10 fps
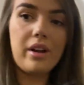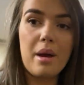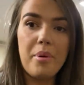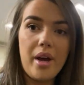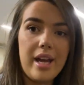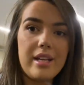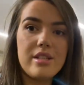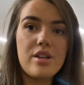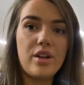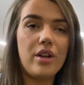get put
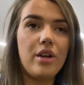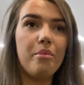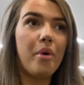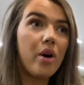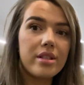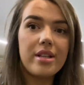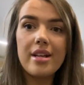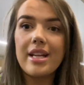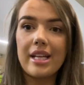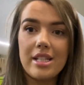into
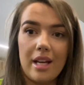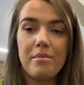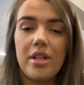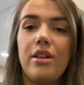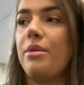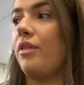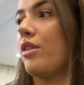boxes and shipped to you. So we've